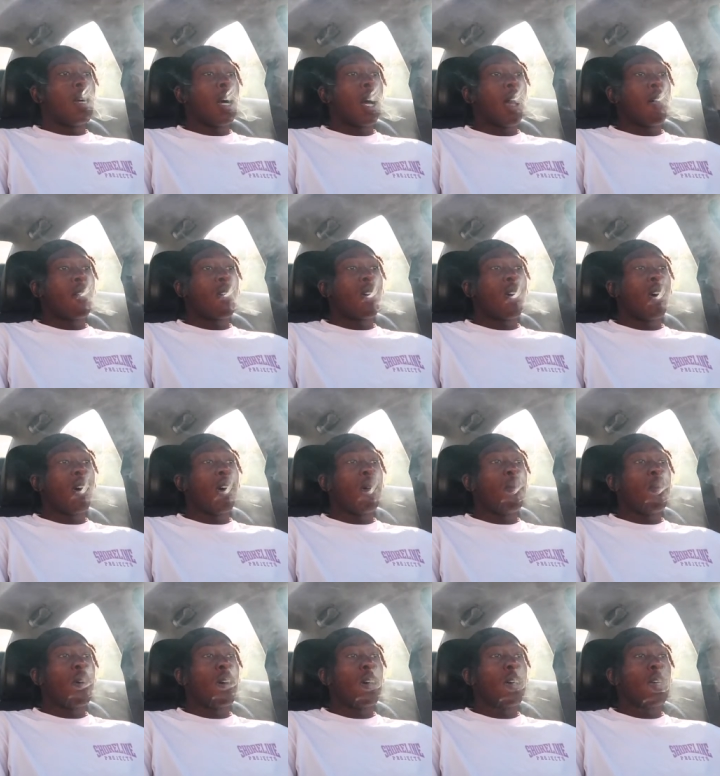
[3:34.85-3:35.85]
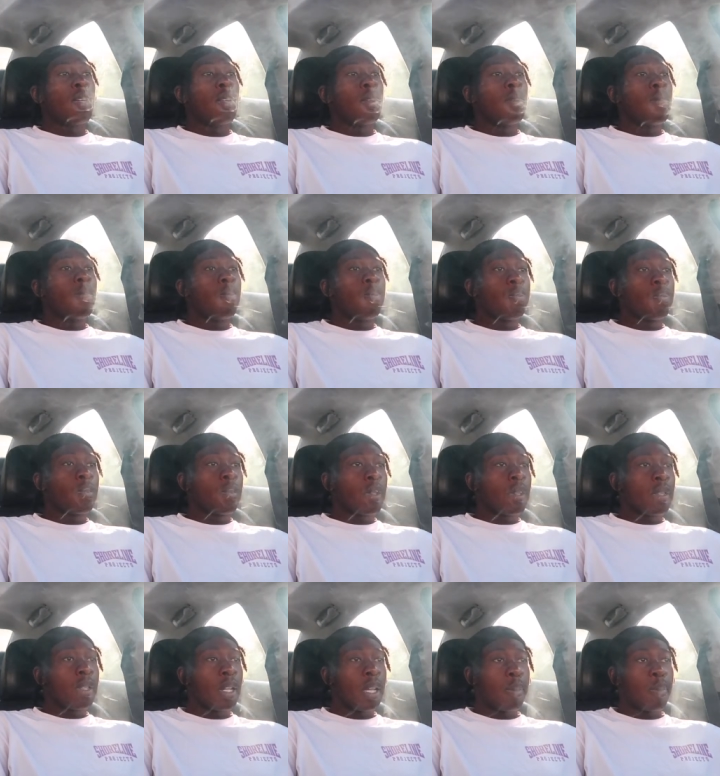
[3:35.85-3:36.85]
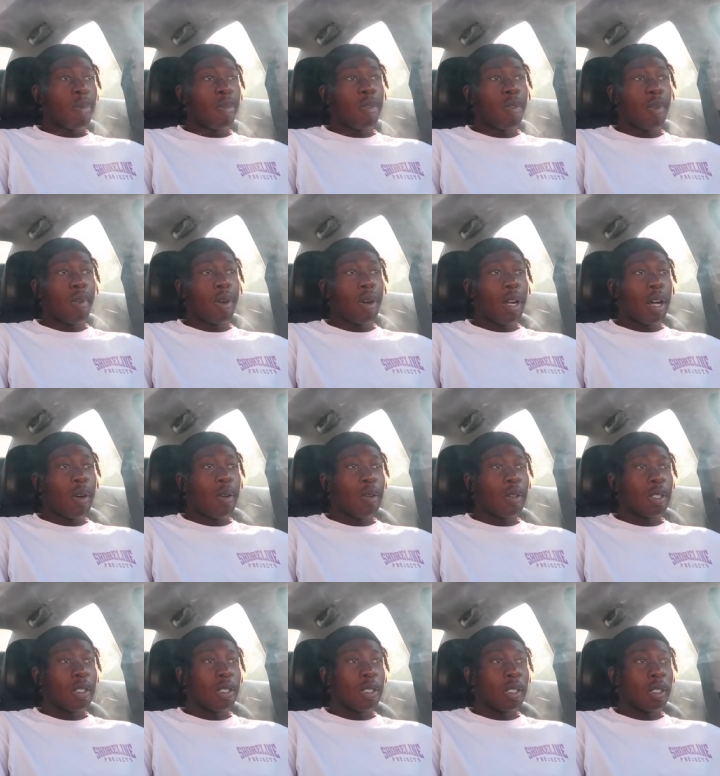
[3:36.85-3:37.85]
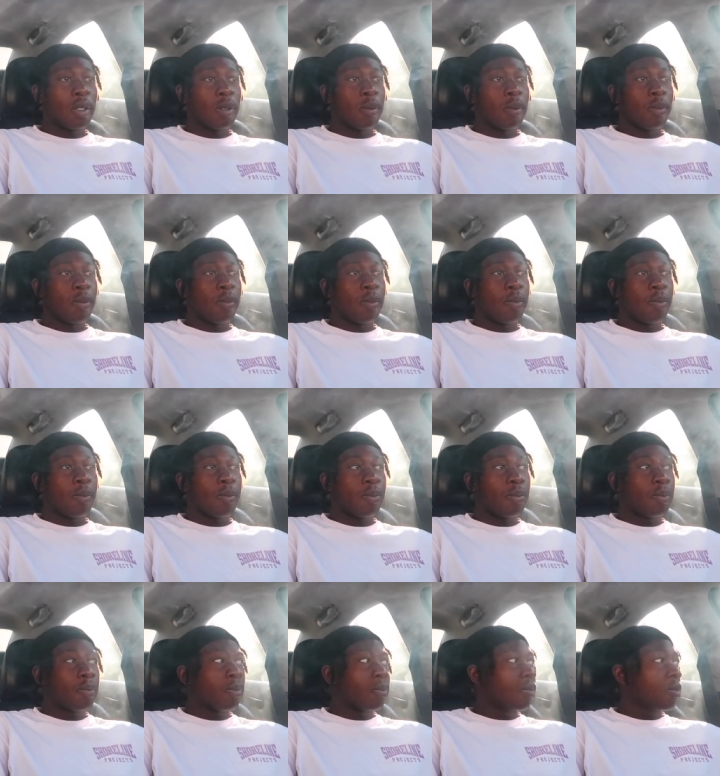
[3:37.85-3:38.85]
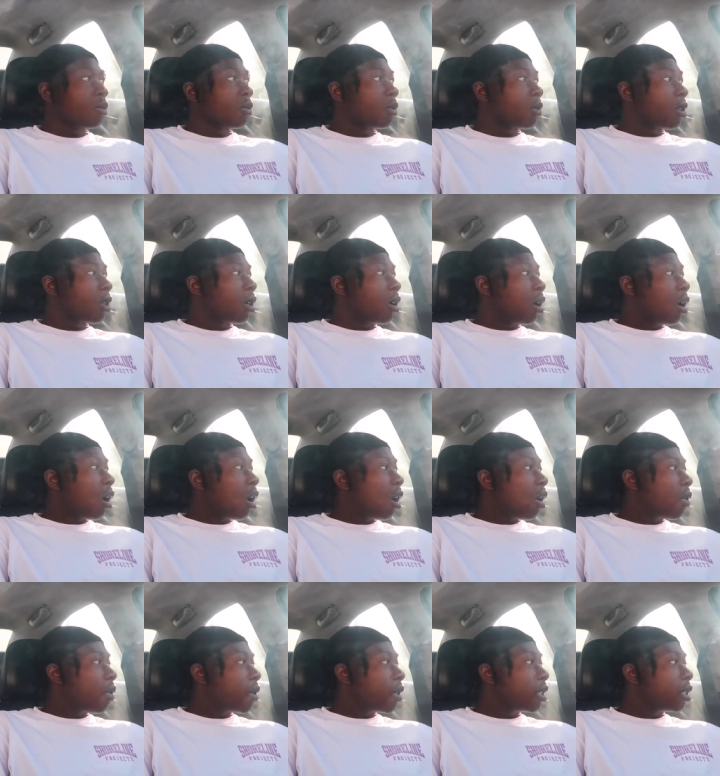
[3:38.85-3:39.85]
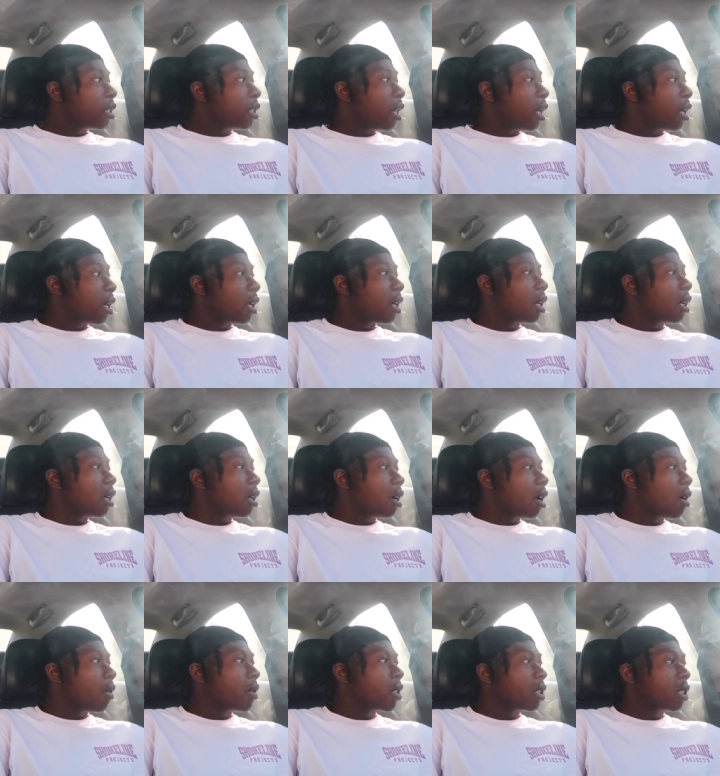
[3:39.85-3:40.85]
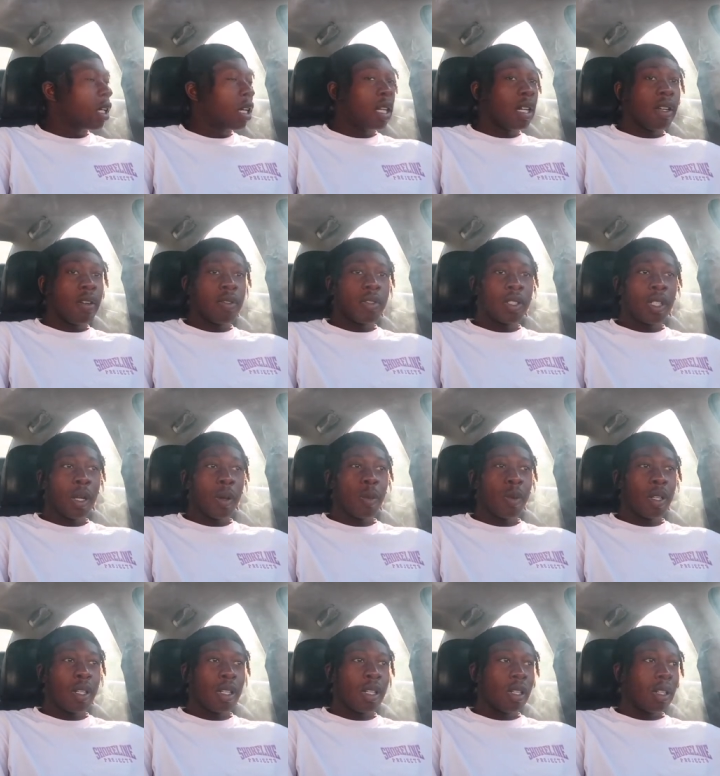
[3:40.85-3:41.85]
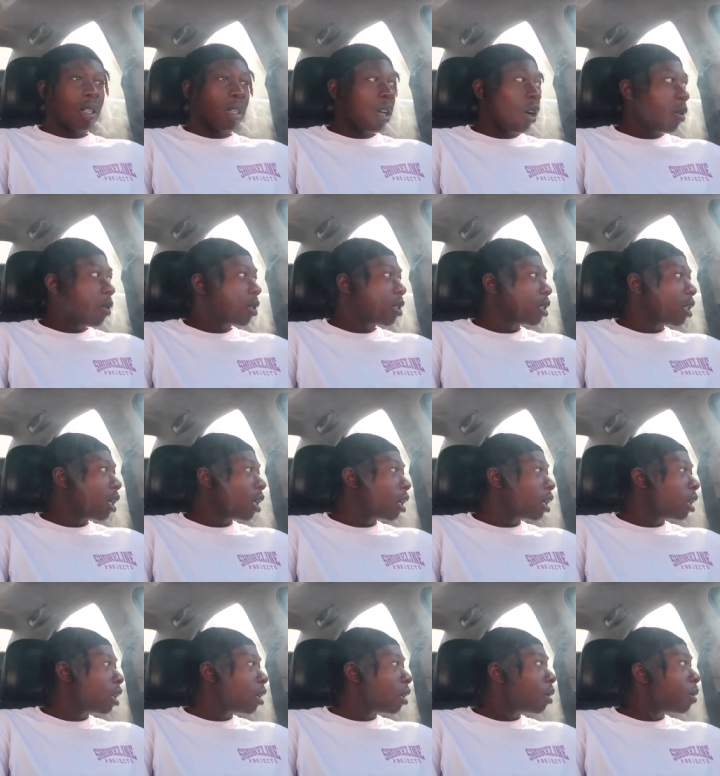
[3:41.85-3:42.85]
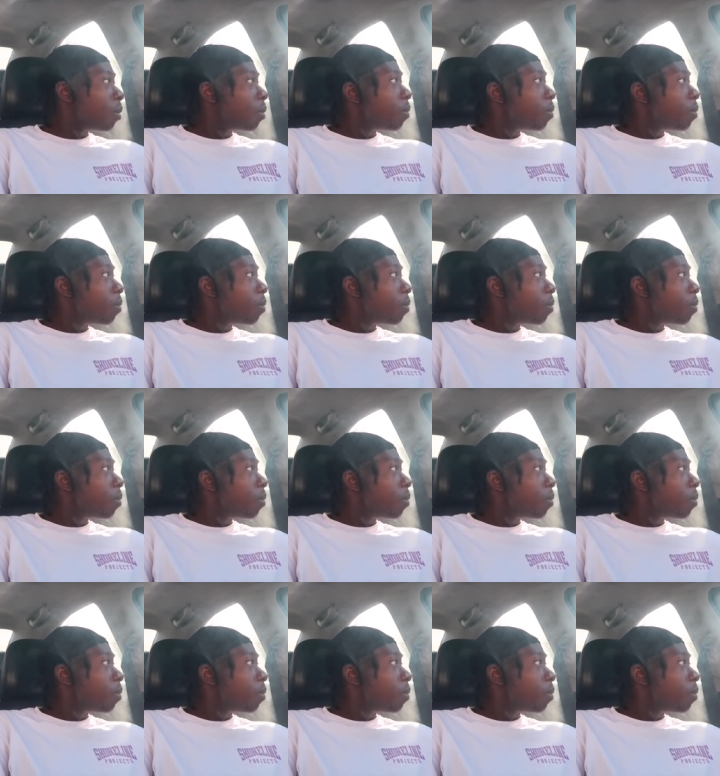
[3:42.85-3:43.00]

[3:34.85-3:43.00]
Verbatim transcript: I have a calm mind. Like before I was, um, always thinking, always thinking of something, always thinking,